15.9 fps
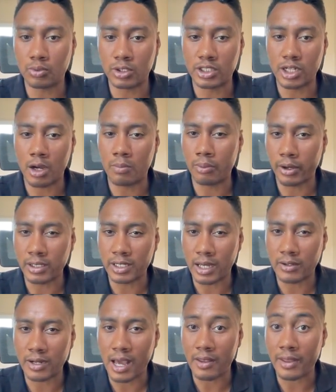which I'll break
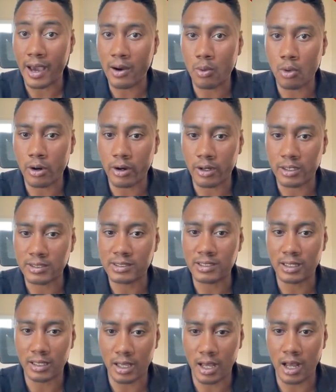down how that
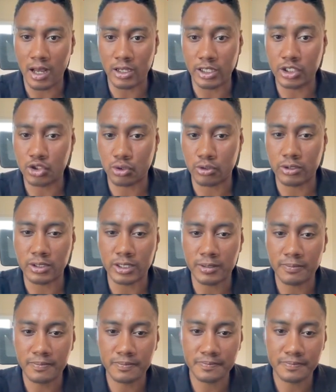works shortly.